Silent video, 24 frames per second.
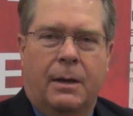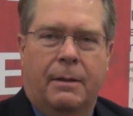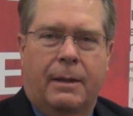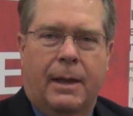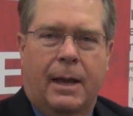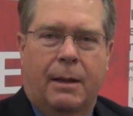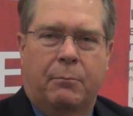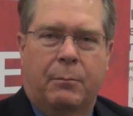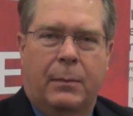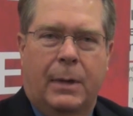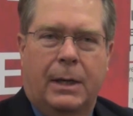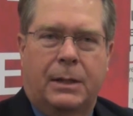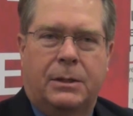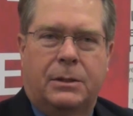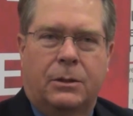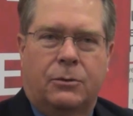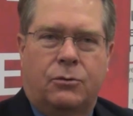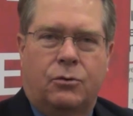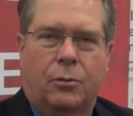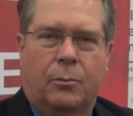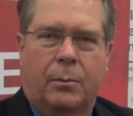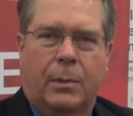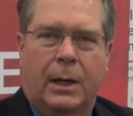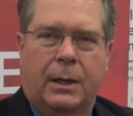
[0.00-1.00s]
That makes
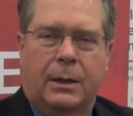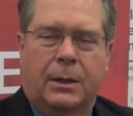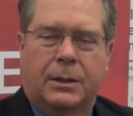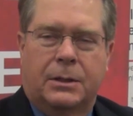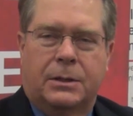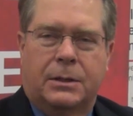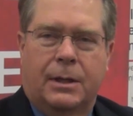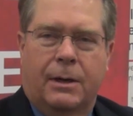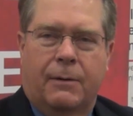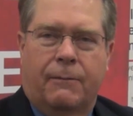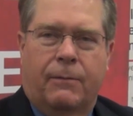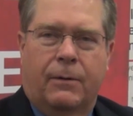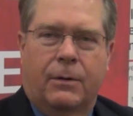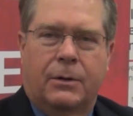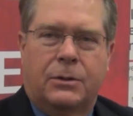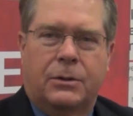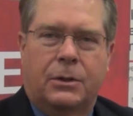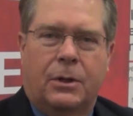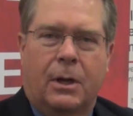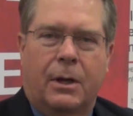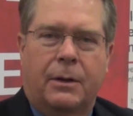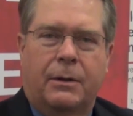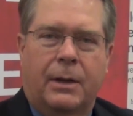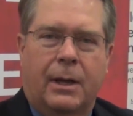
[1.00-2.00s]
a tremendous
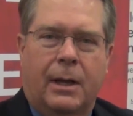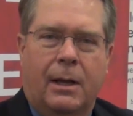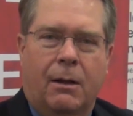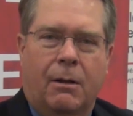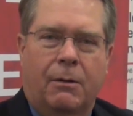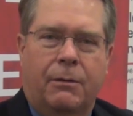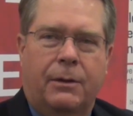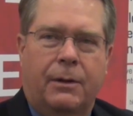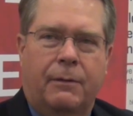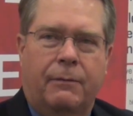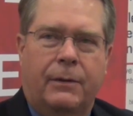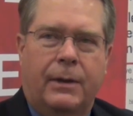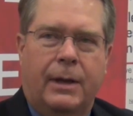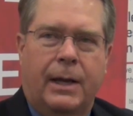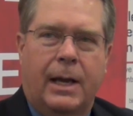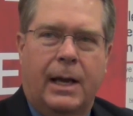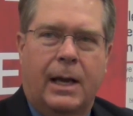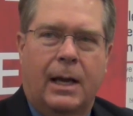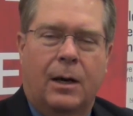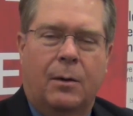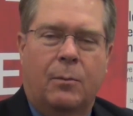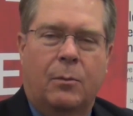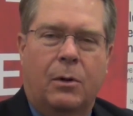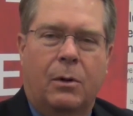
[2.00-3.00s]
difference on the health of the
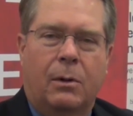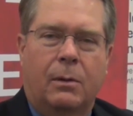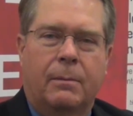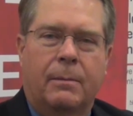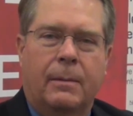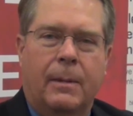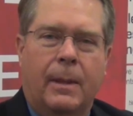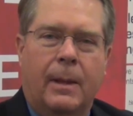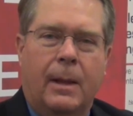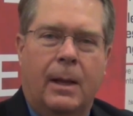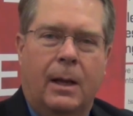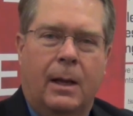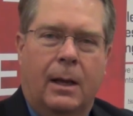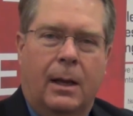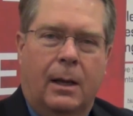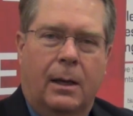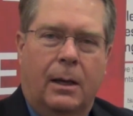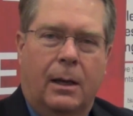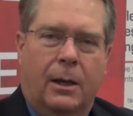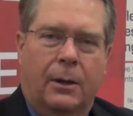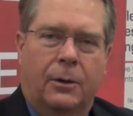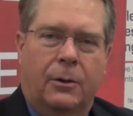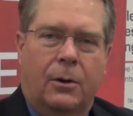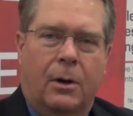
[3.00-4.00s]
animal
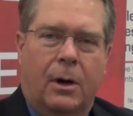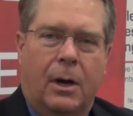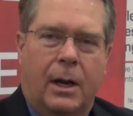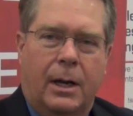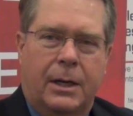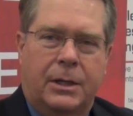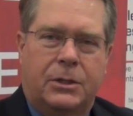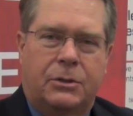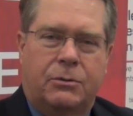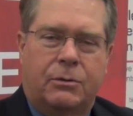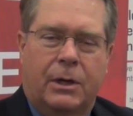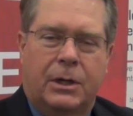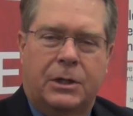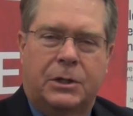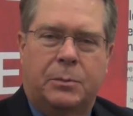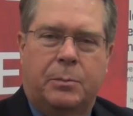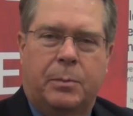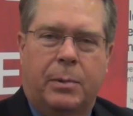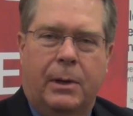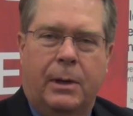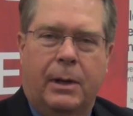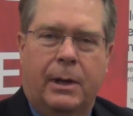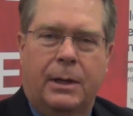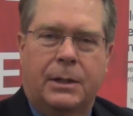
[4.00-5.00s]
uh, under high stress
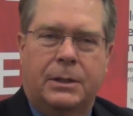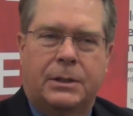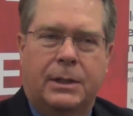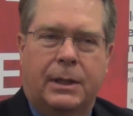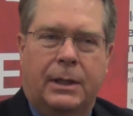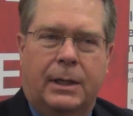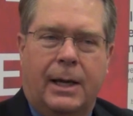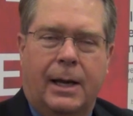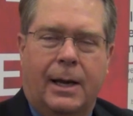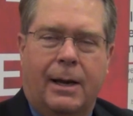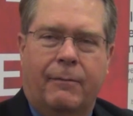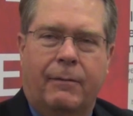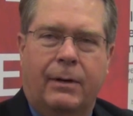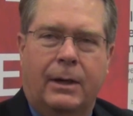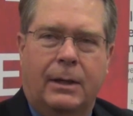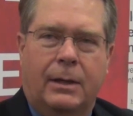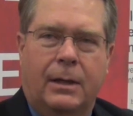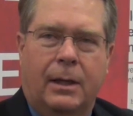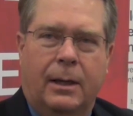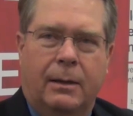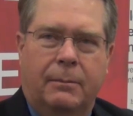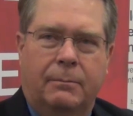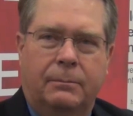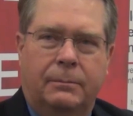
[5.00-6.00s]
periods at
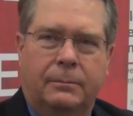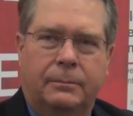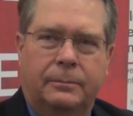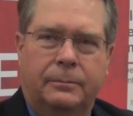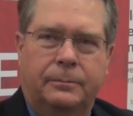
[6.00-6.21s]
calving time.